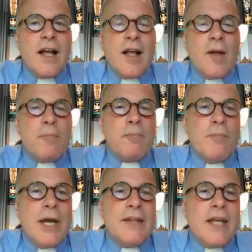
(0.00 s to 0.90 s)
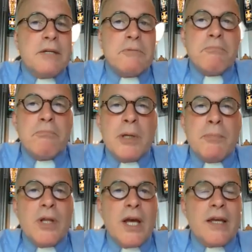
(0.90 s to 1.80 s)
And then
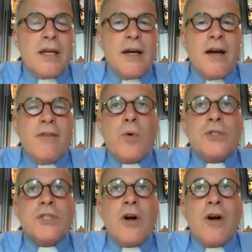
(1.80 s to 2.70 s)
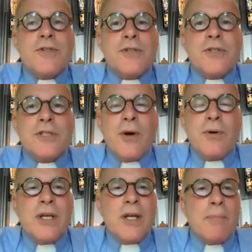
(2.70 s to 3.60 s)
people like, of course, our officers,
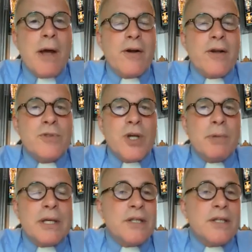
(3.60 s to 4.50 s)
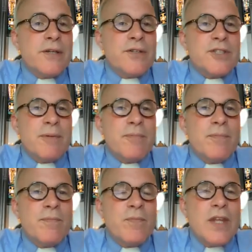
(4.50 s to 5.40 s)
Tony and Malcolm, jumping into leadership.
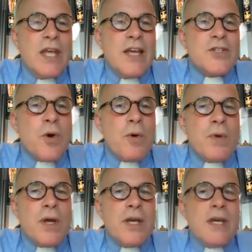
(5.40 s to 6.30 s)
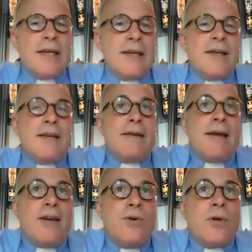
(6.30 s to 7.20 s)
So,
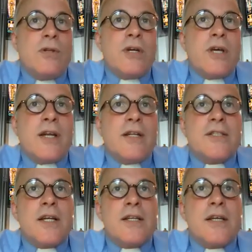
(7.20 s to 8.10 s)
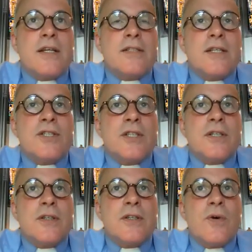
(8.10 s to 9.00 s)
yeah, you could look at it as such
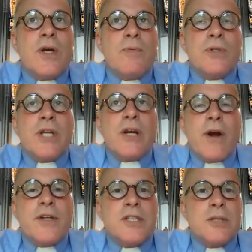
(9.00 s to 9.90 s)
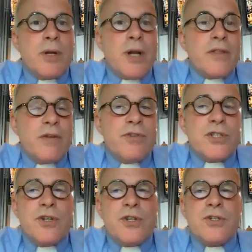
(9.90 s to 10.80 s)
a, it was a crisis, but I think for the
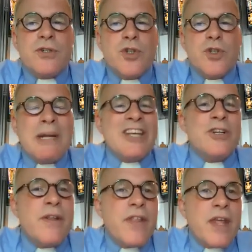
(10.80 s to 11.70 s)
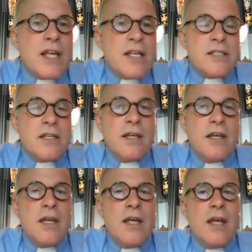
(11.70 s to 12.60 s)
church, there's so many good things
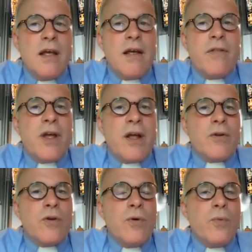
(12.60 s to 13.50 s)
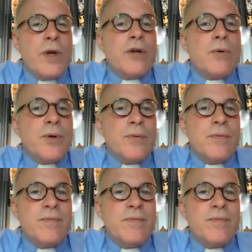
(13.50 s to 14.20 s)
that we grew.